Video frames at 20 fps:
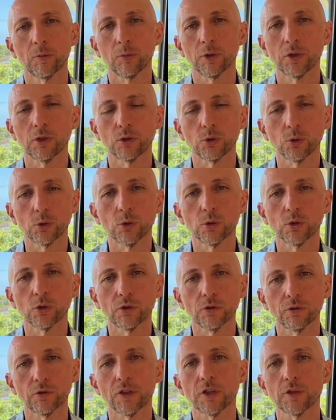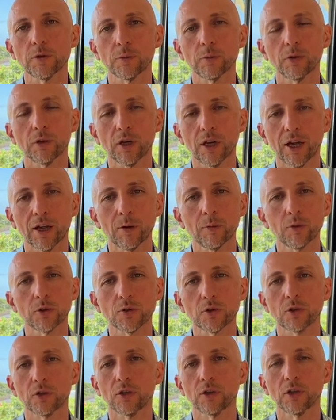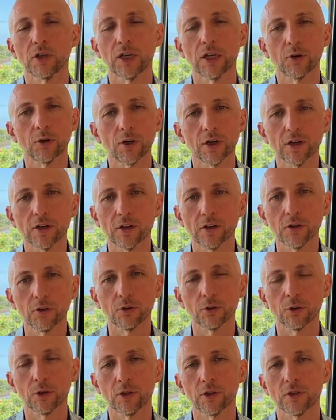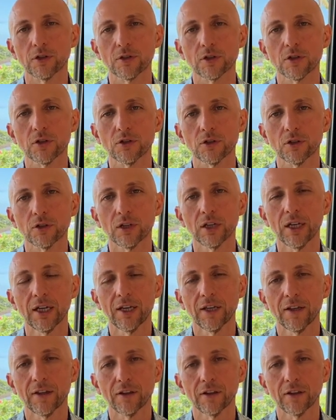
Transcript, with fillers: be it Google, Facebook, Amazon, or any other organization